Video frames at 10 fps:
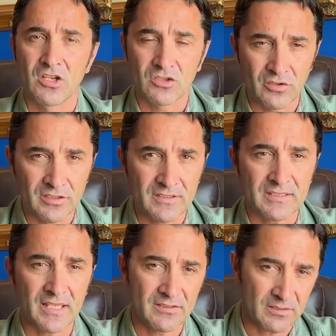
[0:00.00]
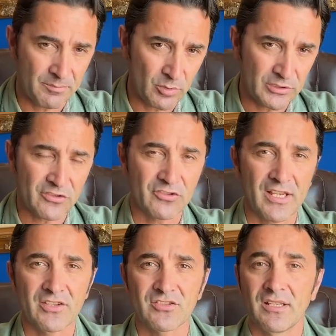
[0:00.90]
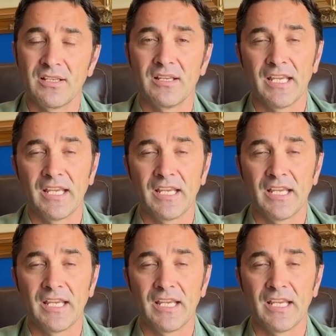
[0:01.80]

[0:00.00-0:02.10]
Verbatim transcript: So in this case, Putin says